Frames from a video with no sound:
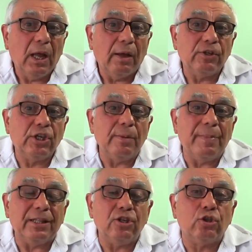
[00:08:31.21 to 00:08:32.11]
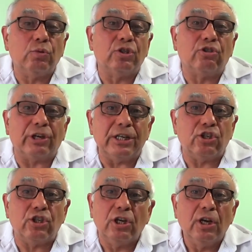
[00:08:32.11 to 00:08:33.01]
she managed to
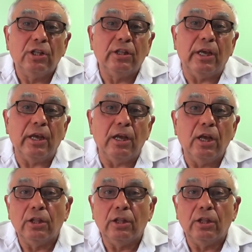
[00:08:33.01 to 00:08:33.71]
stretch the